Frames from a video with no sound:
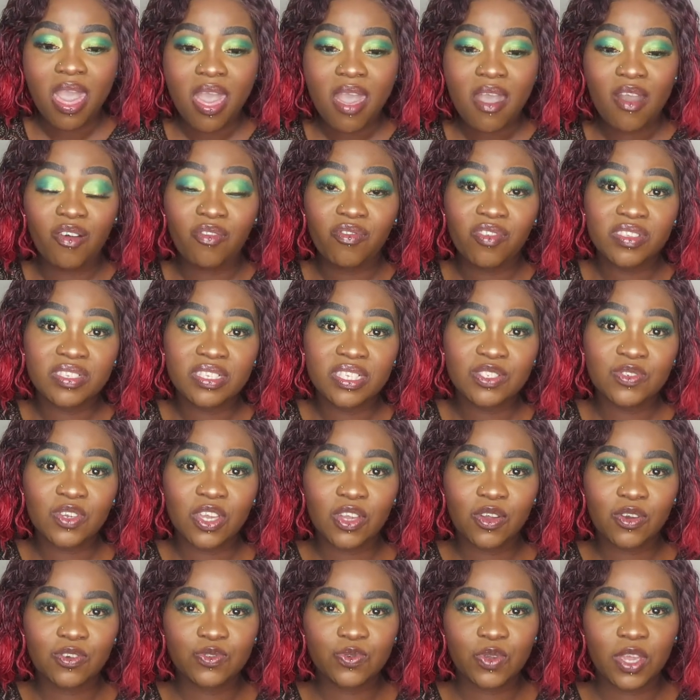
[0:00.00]
of this is you
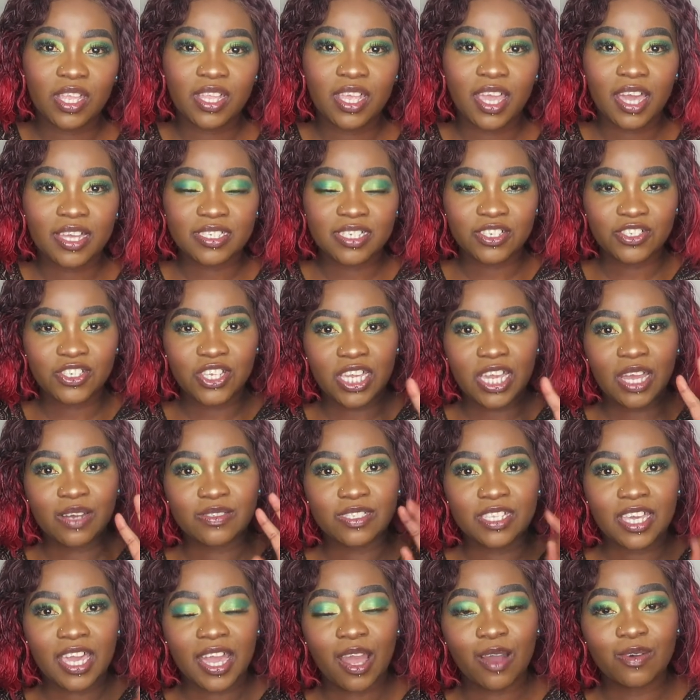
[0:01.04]
can go to Edgar's and check out
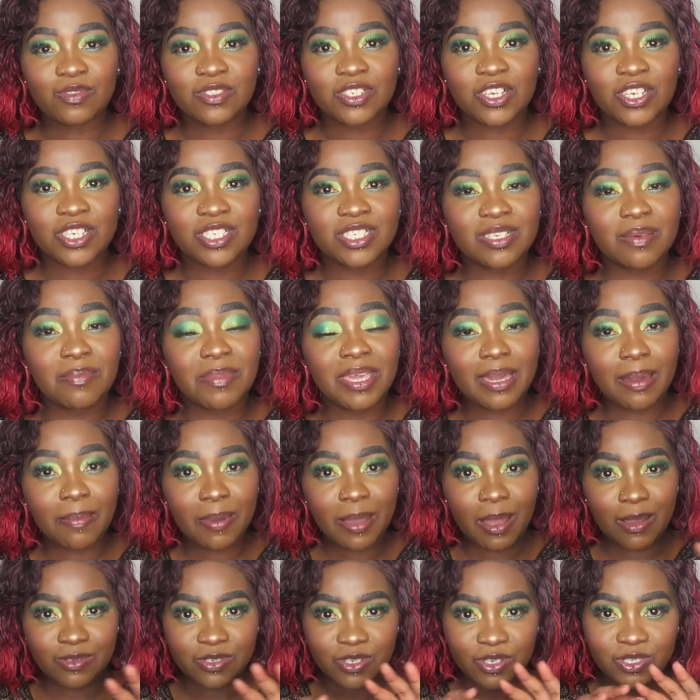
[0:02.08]
their counters, the makeup
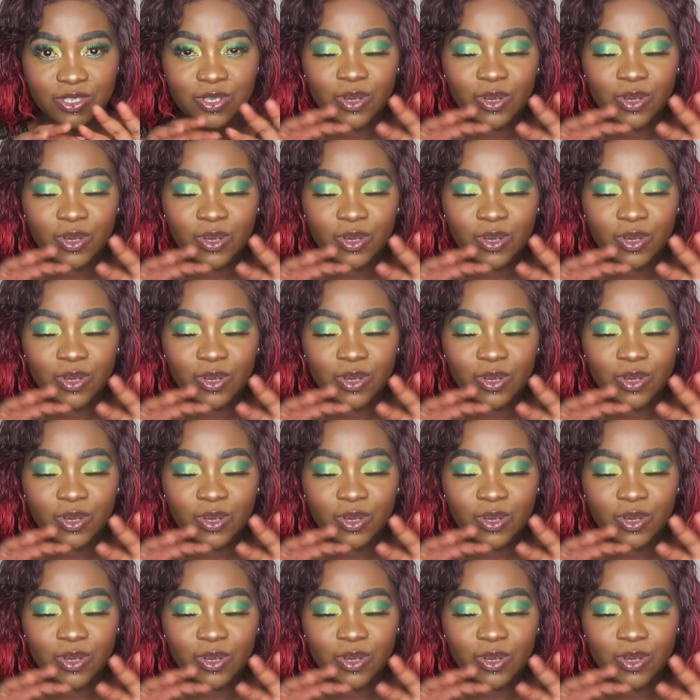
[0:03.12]
counters.